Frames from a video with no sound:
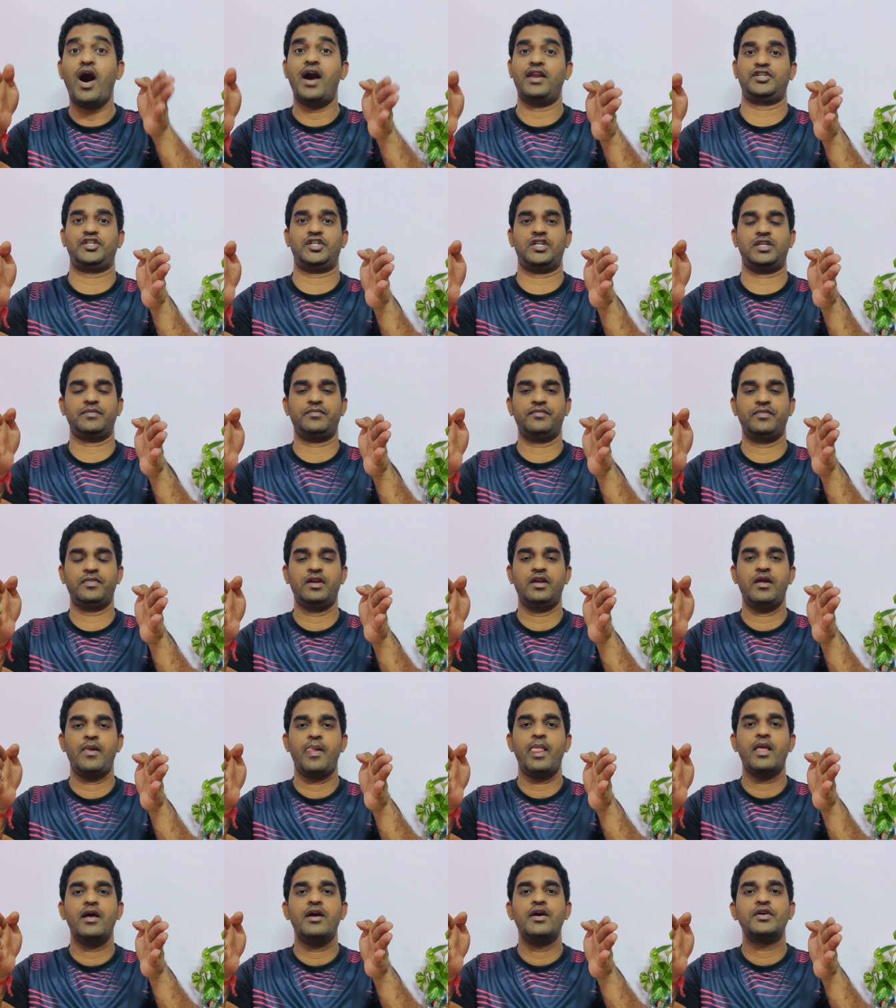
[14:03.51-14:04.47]
March.
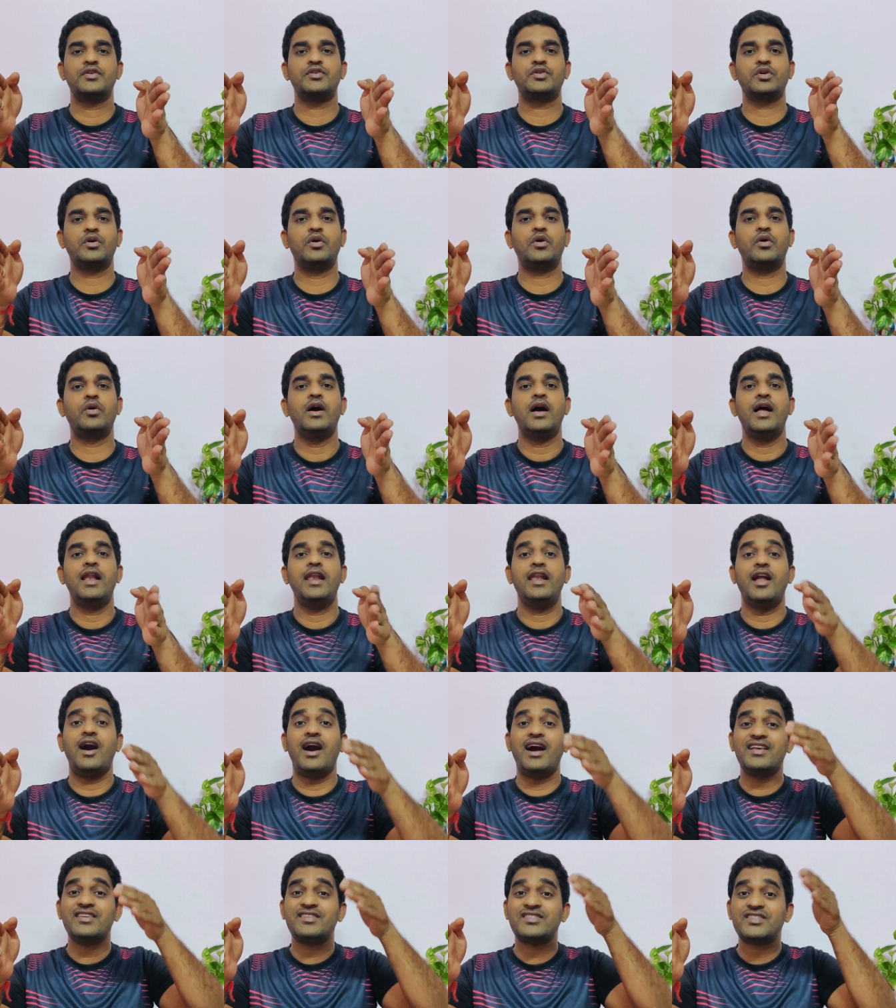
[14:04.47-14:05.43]
So
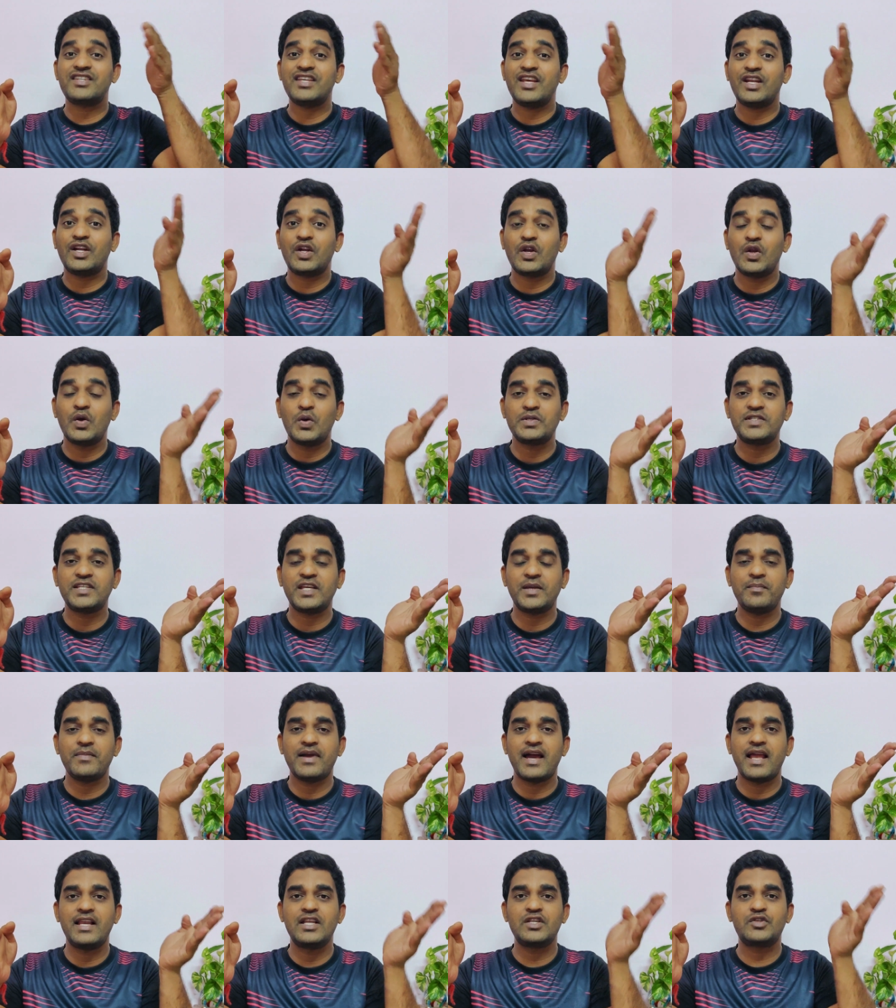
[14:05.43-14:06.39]
last year
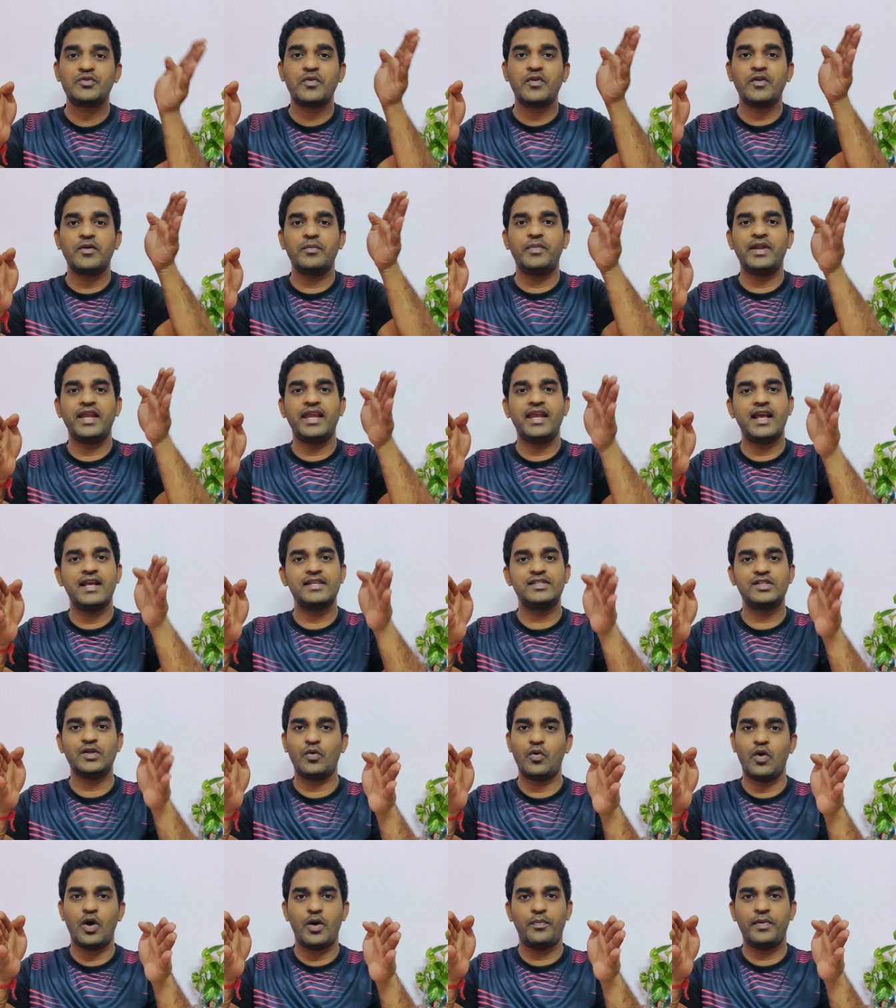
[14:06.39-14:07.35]
closing balance we will bring
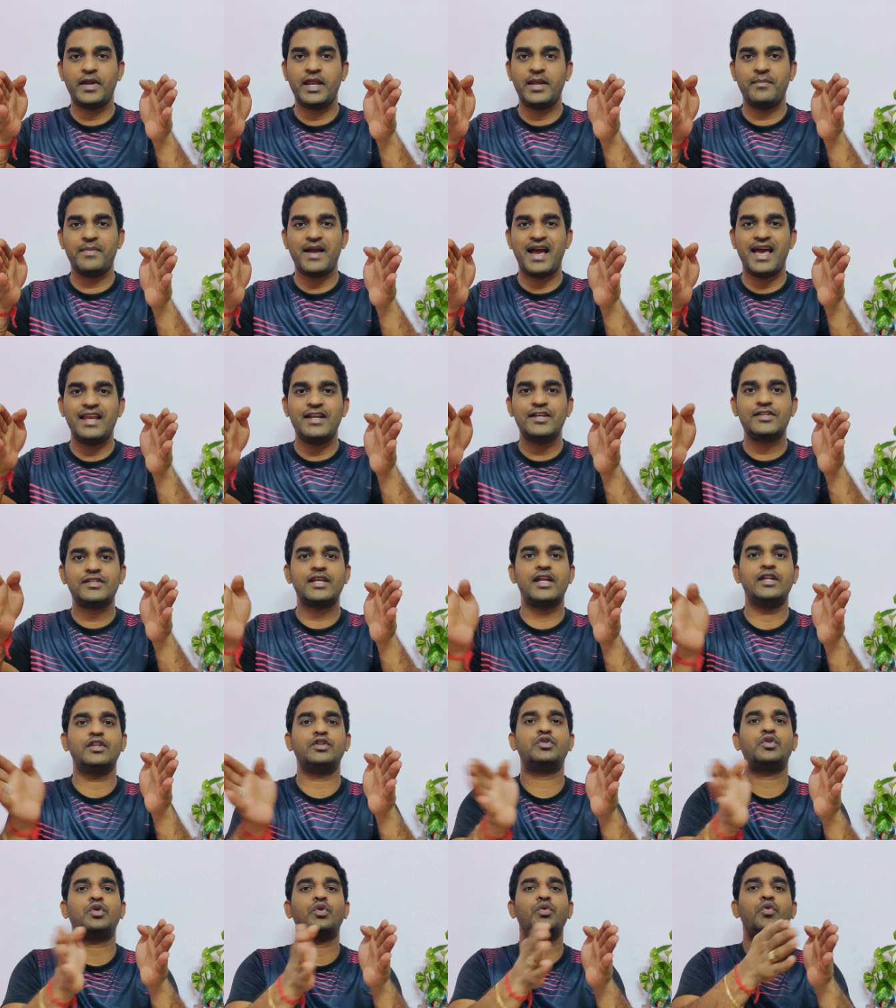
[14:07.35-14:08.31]
as a opening balance,
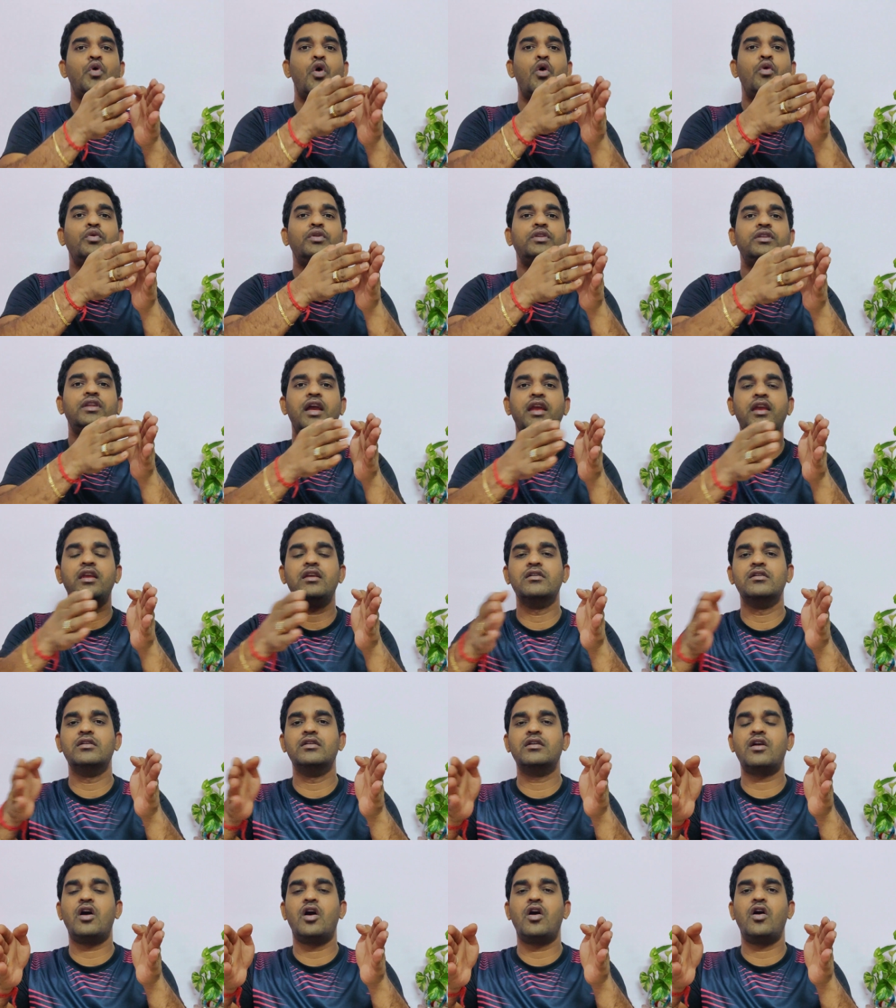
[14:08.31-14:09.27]
and throughout the
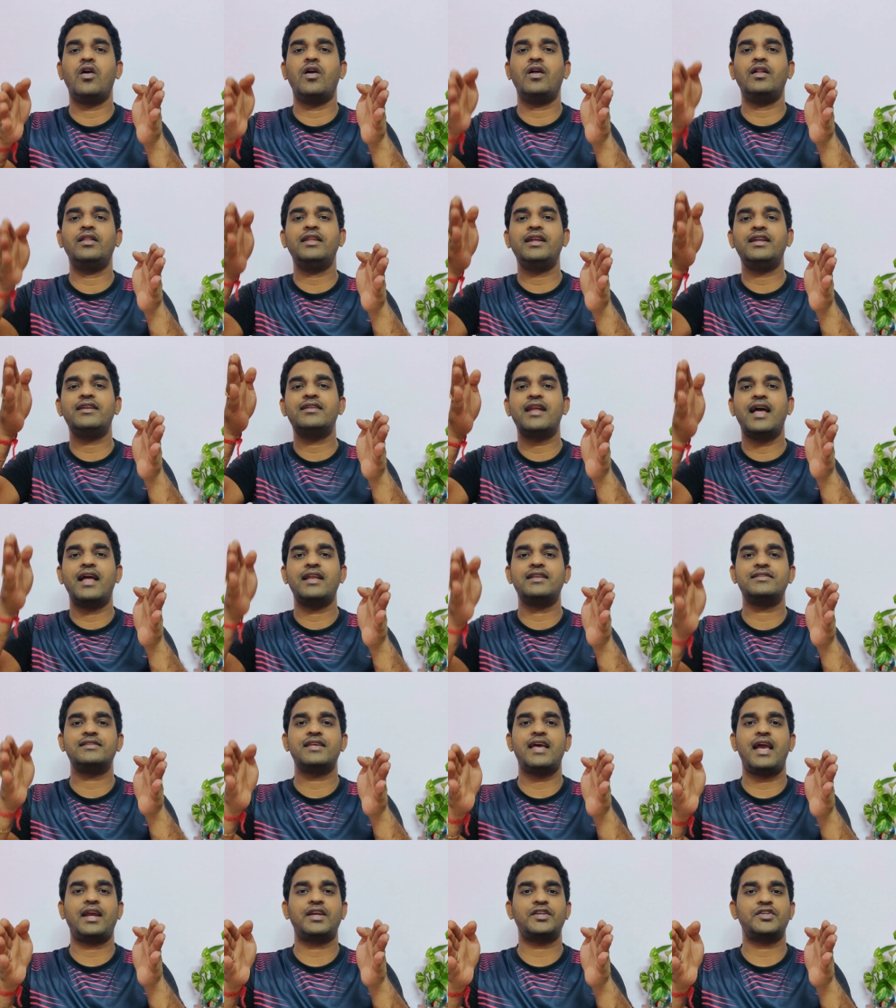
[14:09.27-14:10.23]
year all the
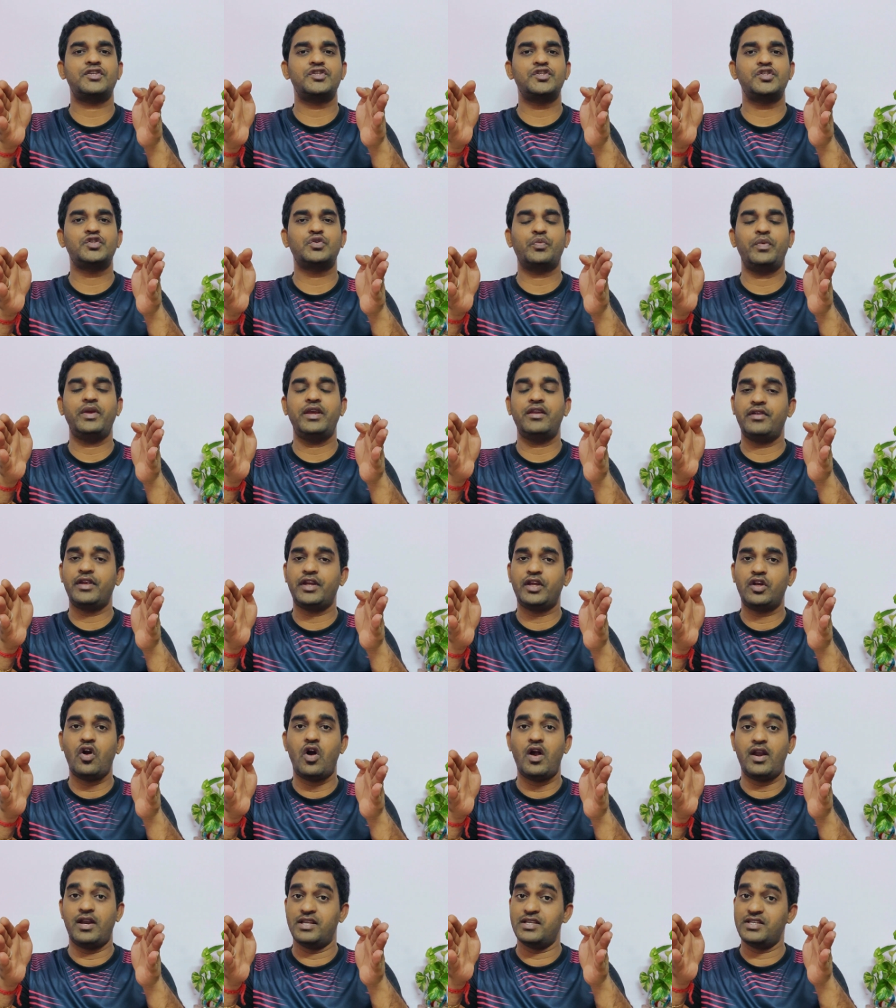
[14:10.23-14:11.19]
transactions we
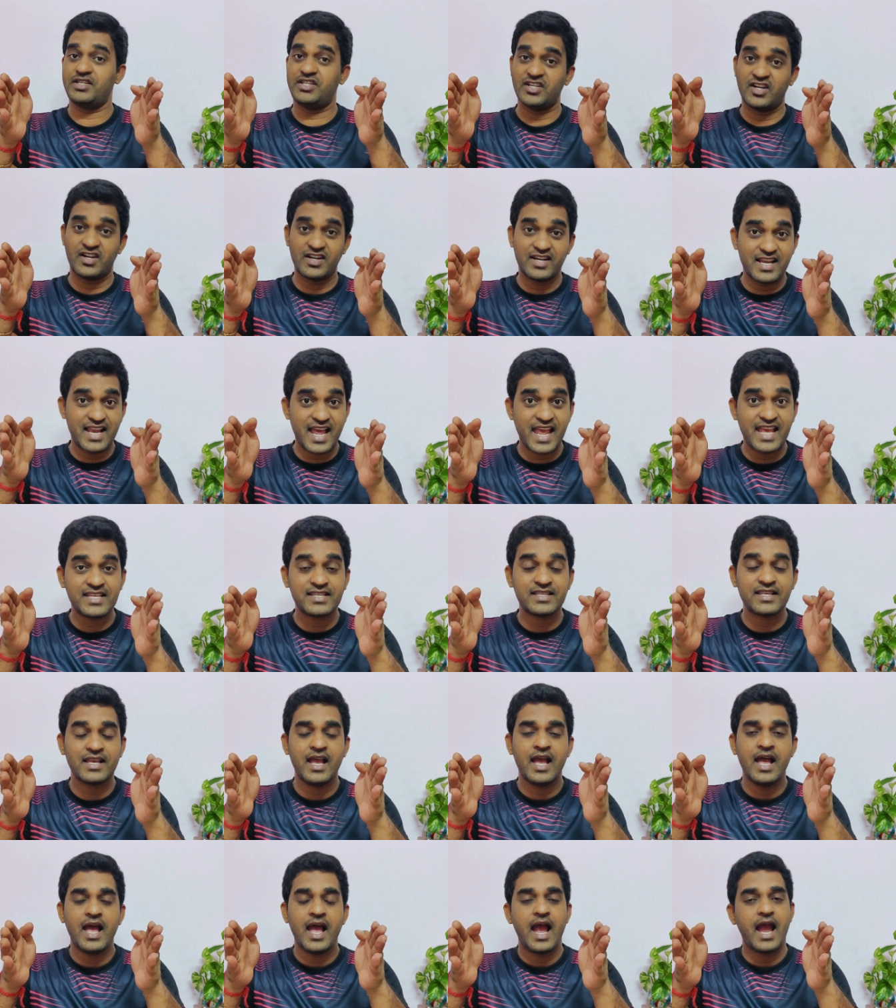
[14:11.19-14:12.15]
record,
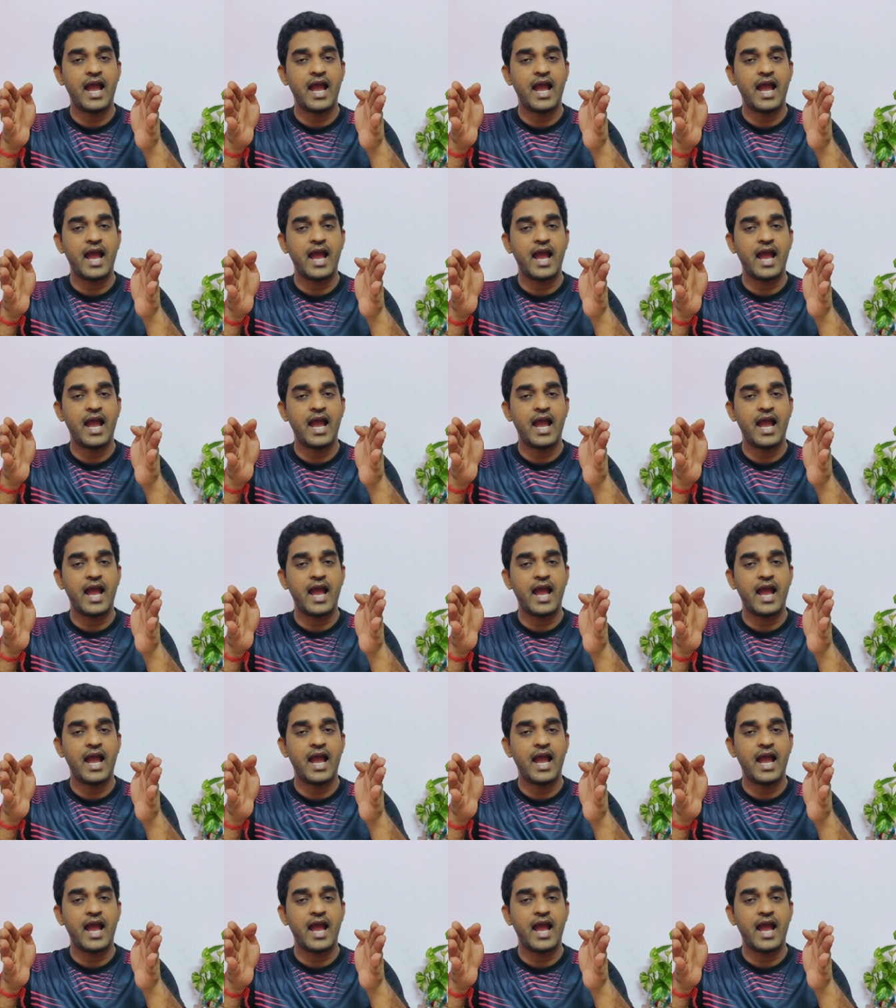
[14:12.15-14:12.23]
journalize,